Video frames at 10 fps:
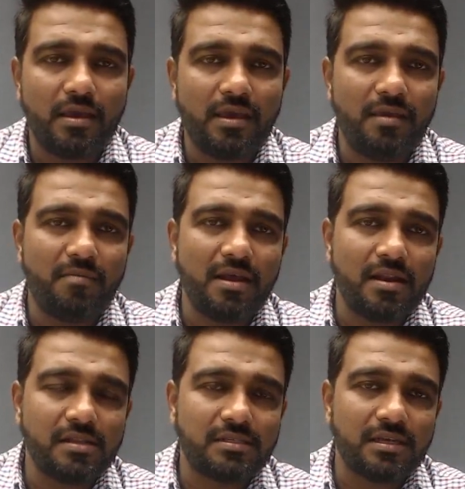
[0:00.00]

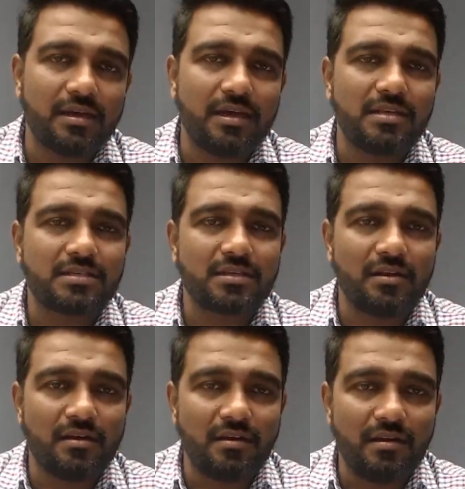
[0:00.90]
emails uh, is
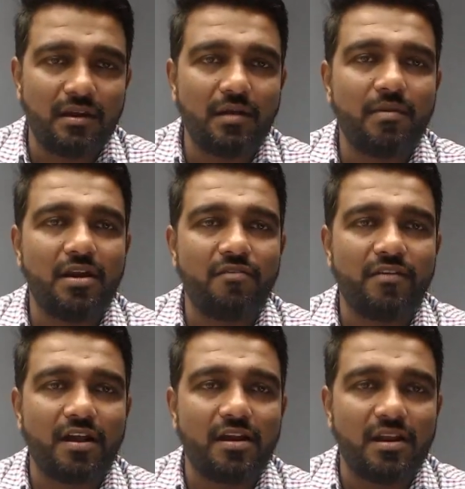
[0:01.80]
little bit
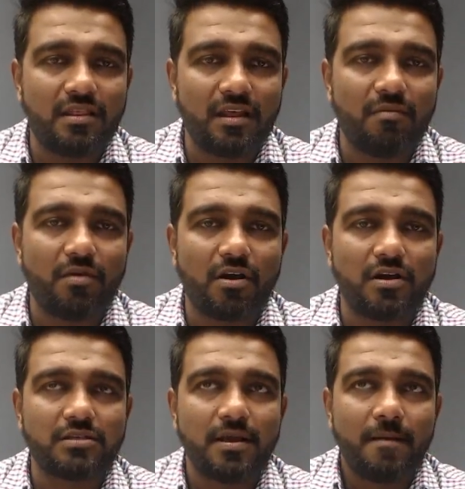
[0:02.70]
difficult Nitin
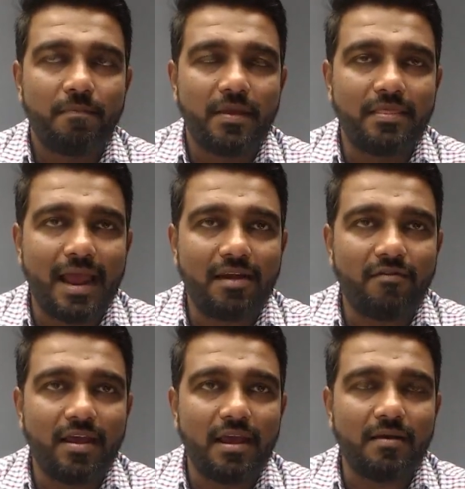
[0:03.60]
because in that
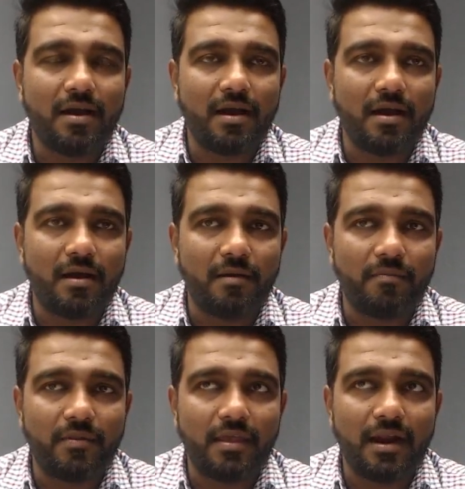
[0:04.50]
way uh,
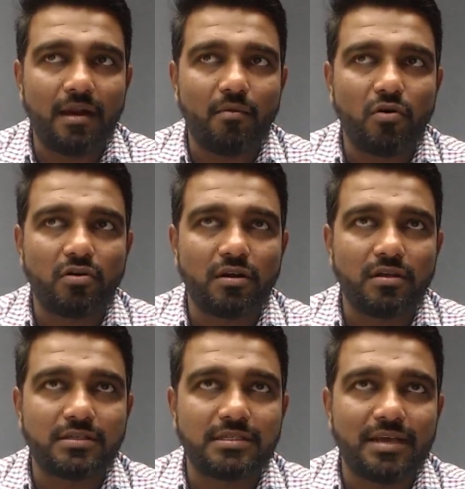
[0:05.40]
there are about
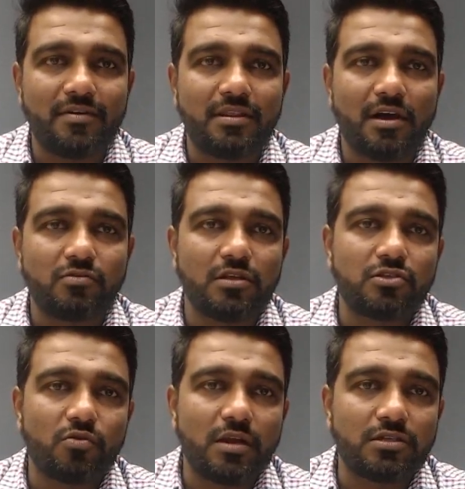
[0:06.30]
7000
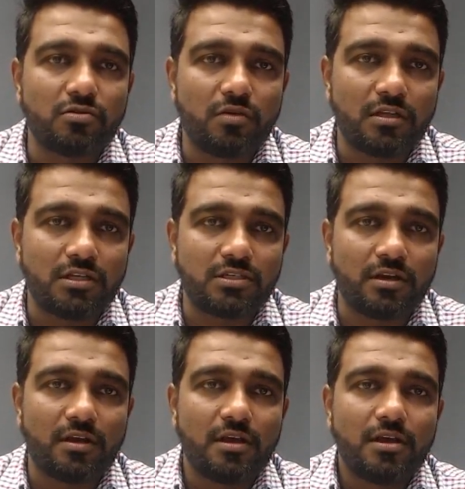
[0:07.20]
students who
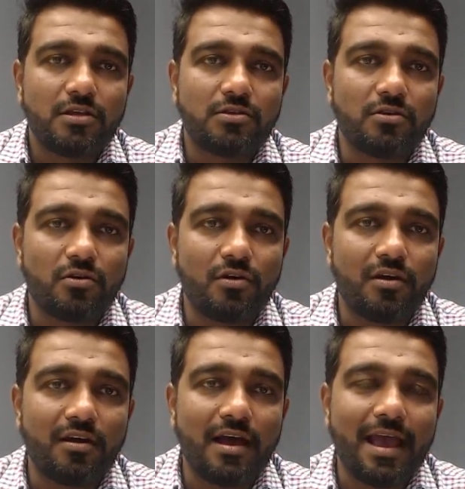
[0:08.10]
registered so
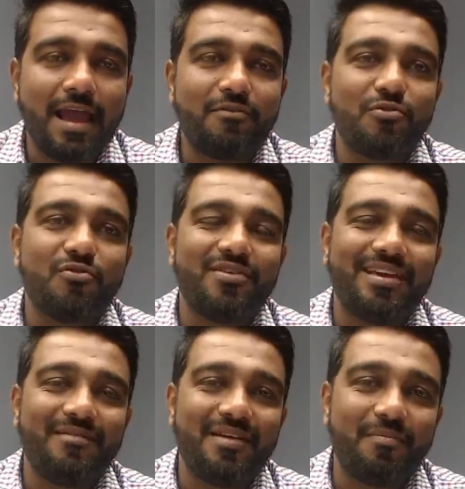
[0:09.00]
I had to
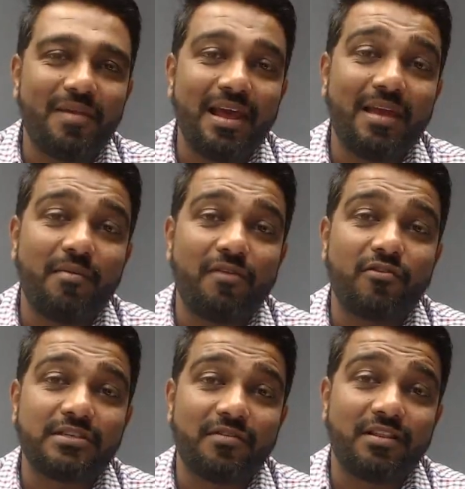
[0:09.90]
e reply email
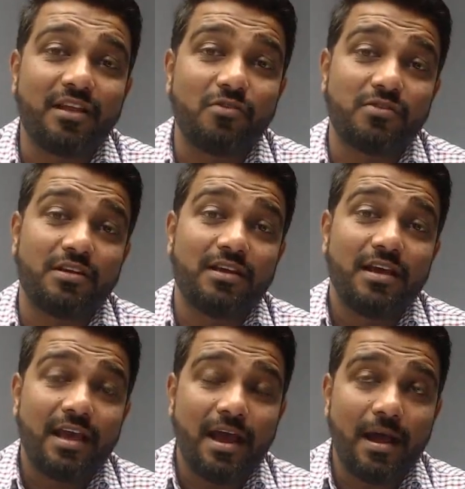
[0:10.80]
for 7000
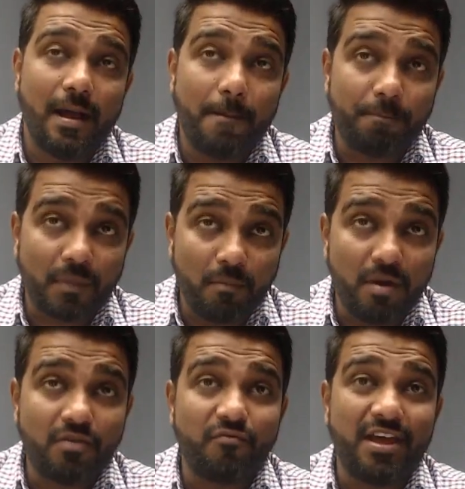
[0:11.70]
um,
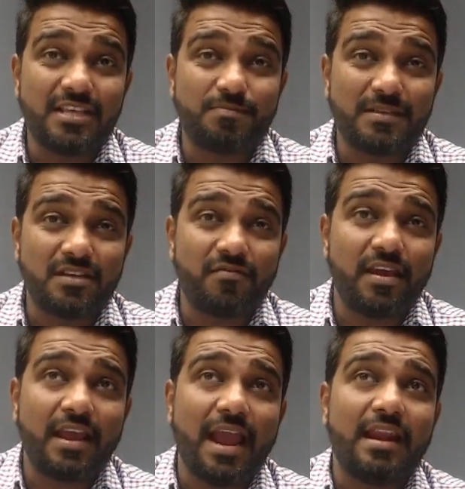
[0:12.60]
but very
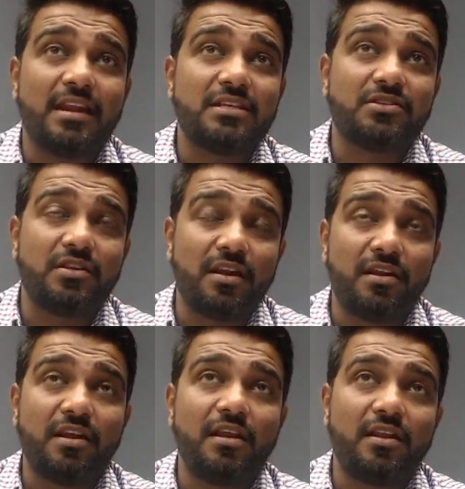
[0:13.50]
specific and it is re
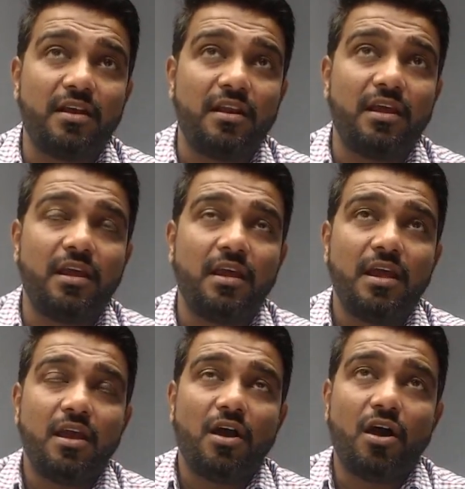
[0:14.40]
really really
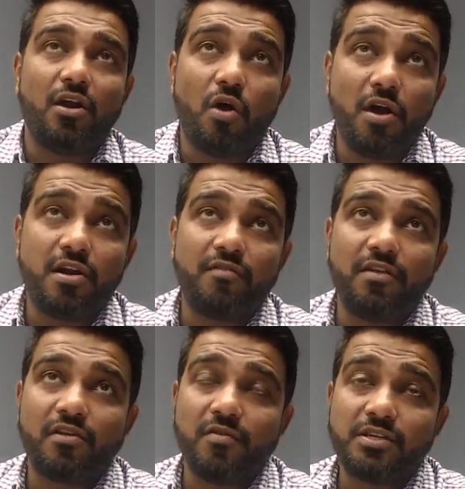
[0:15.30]
uh,
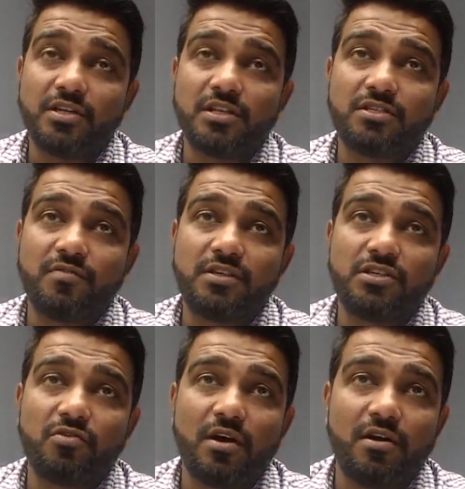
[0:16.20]
non-trivial questions which
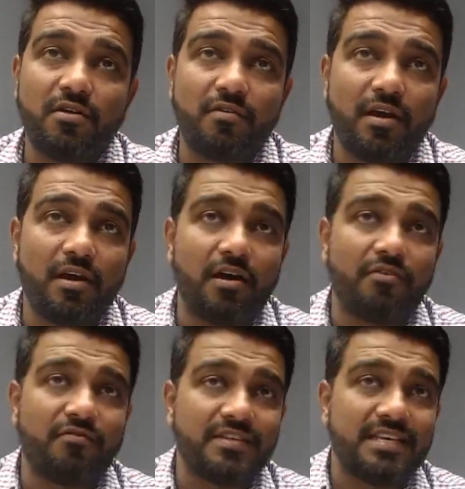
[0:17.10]
you are uh,
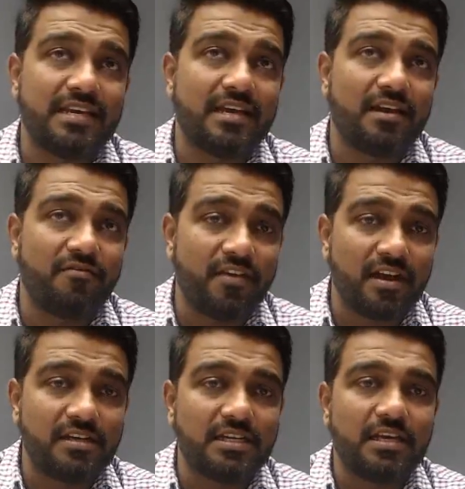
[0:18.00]
facing a
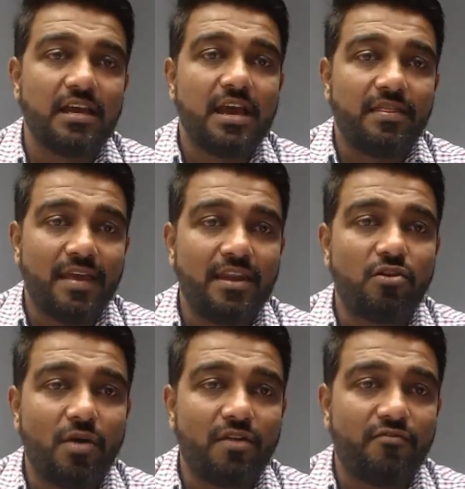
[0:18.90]
difficulty then
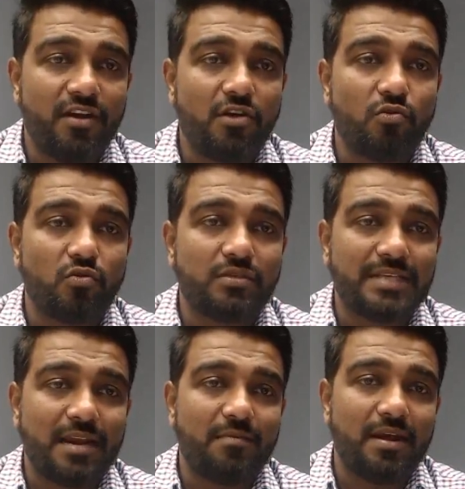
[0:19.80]
you are free to
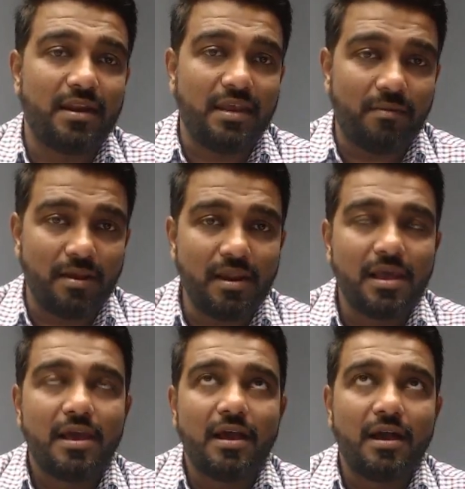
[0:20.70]
send me an email
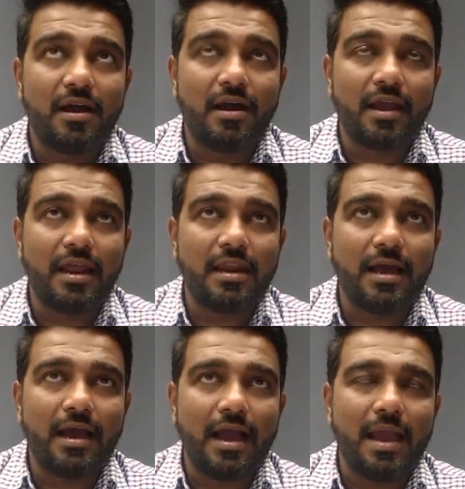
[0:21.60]
uh, again
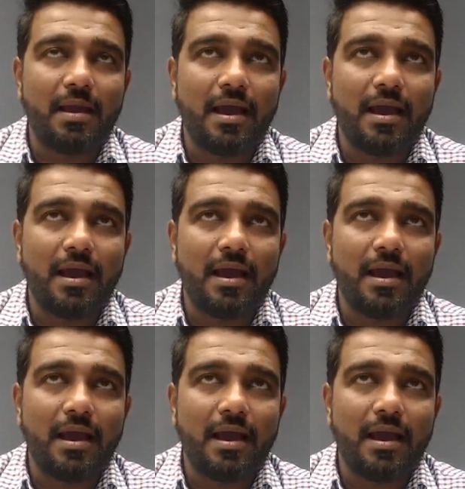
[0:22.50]
uh, I,